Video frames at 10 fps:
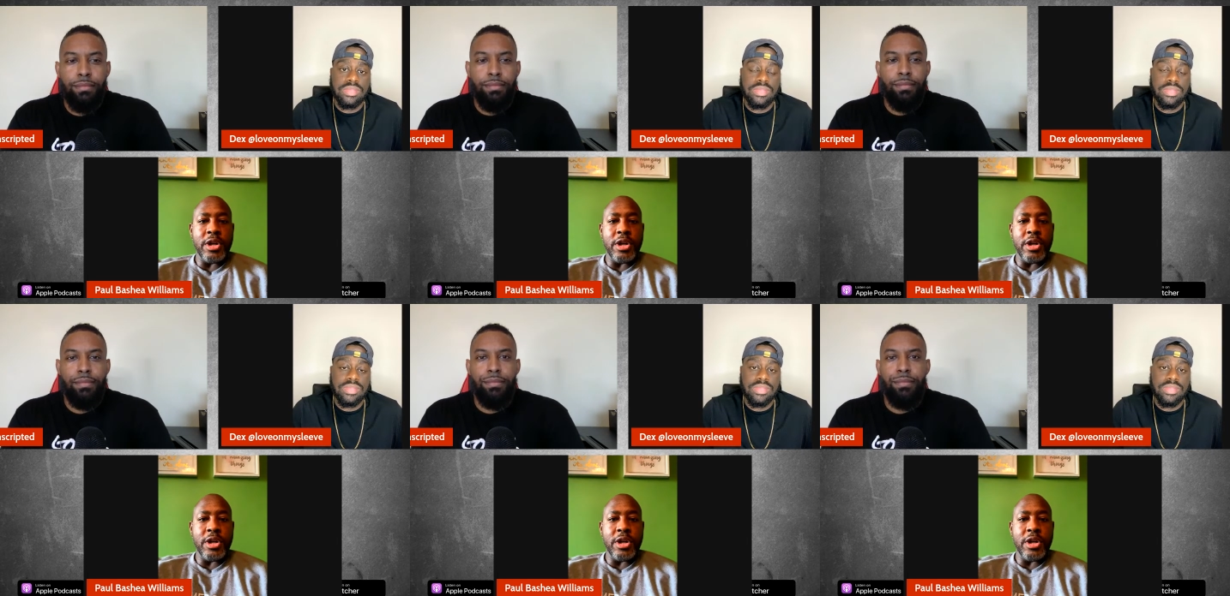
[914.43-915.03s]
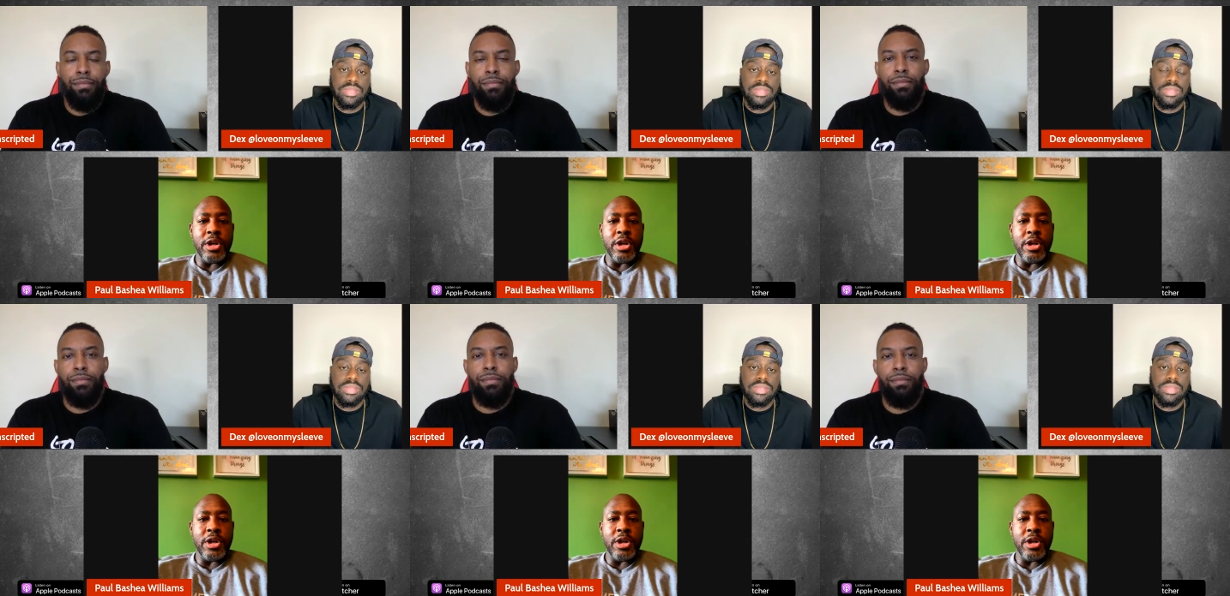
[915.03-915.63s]
Speaker 1: If I want to stay in
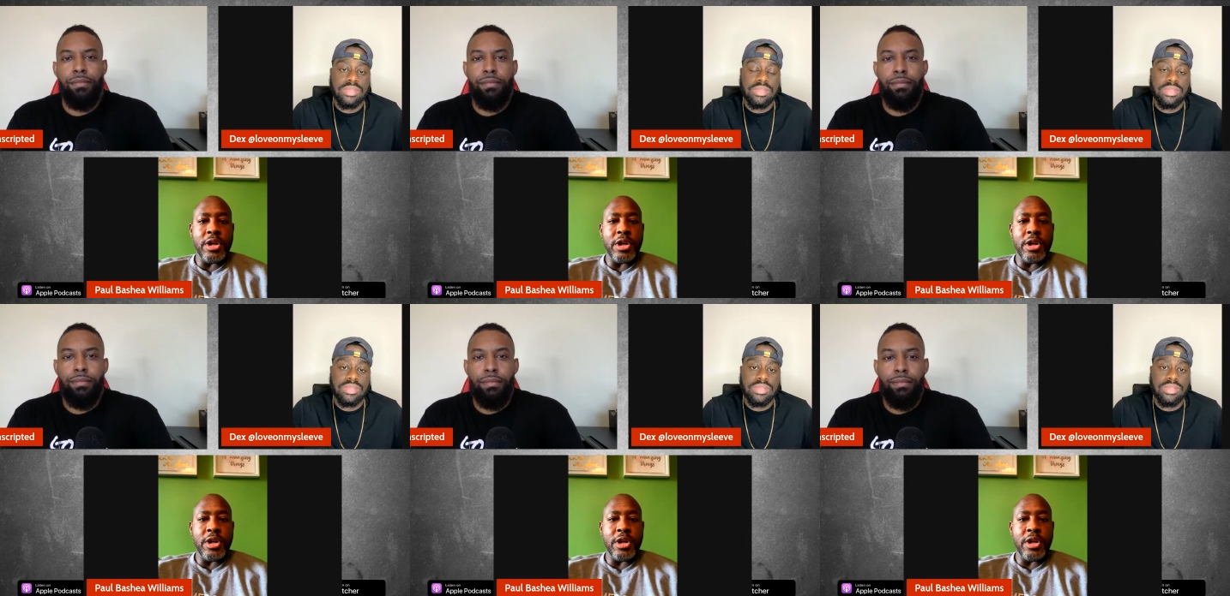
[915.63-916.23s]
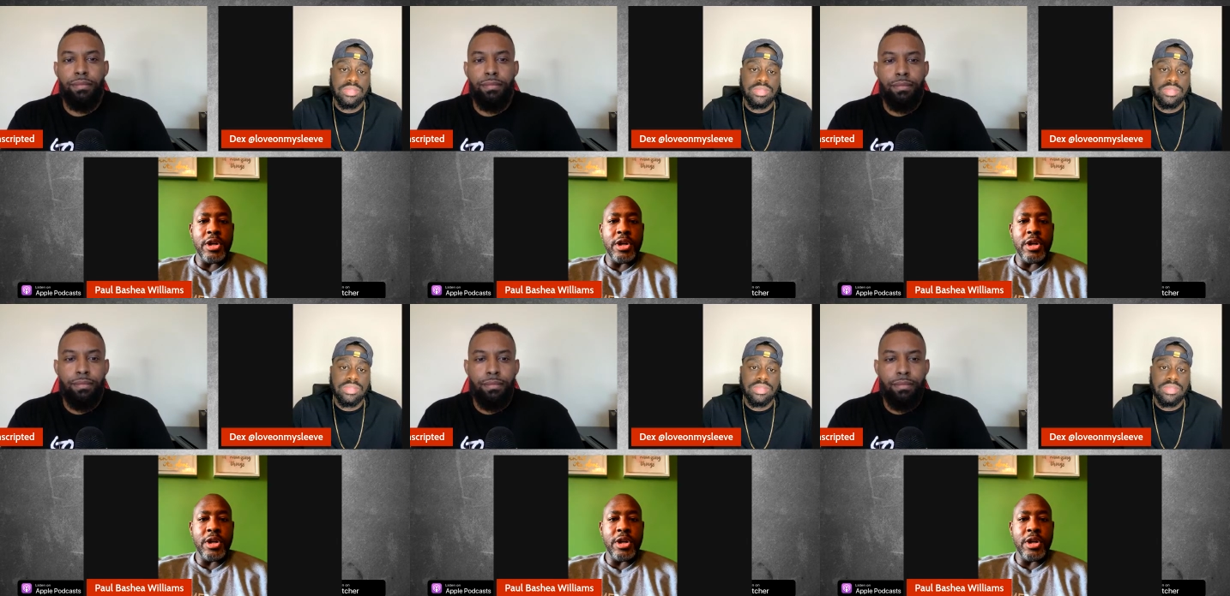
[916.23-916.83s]
the bed until one o'clock,
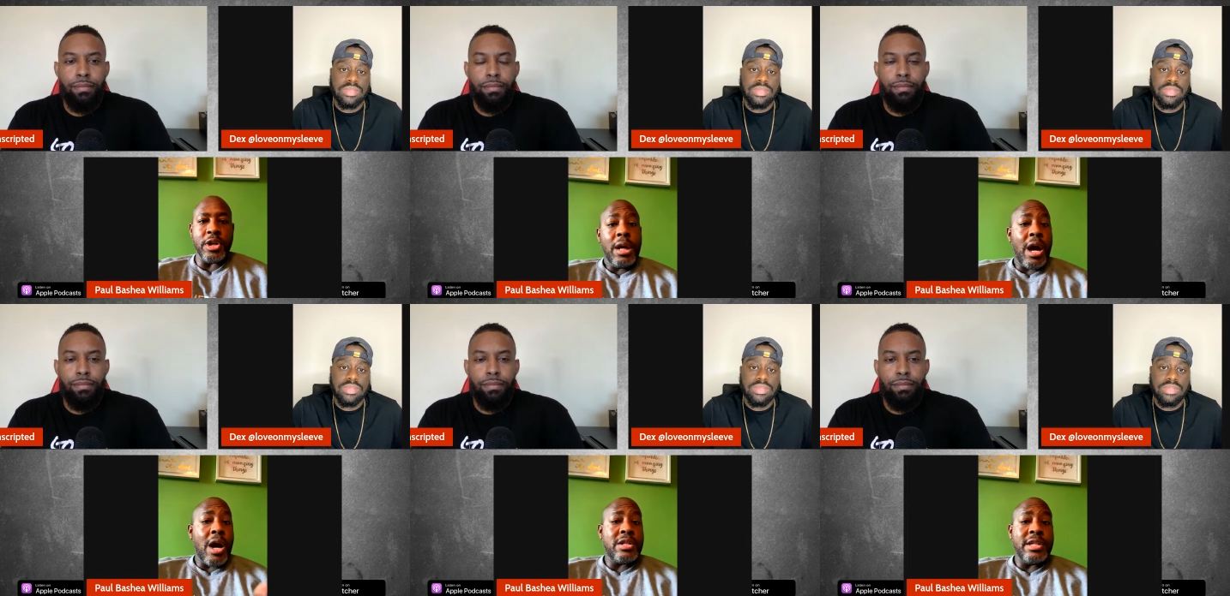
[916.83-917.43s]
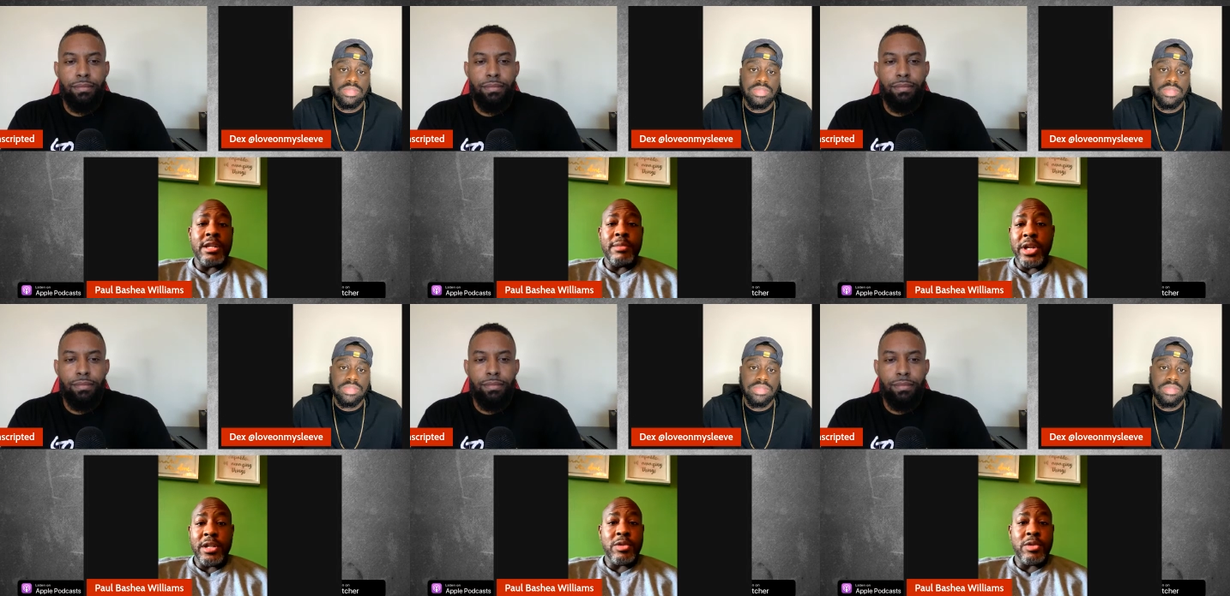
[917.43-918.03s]
I'll stay in the bed
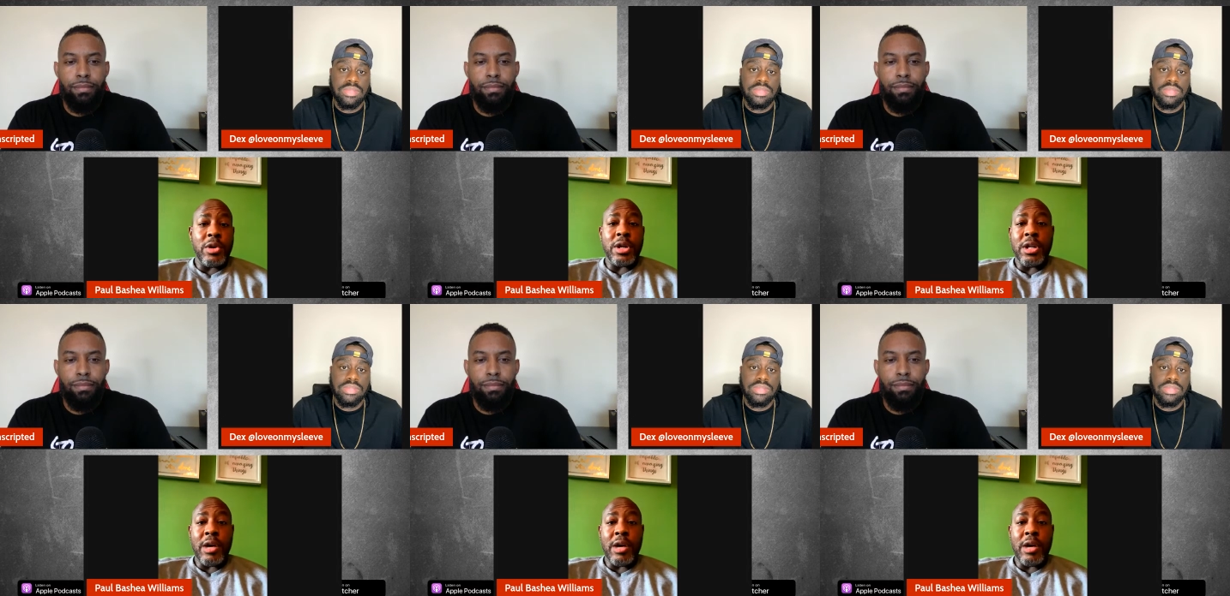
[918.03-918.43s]
until one o'clock.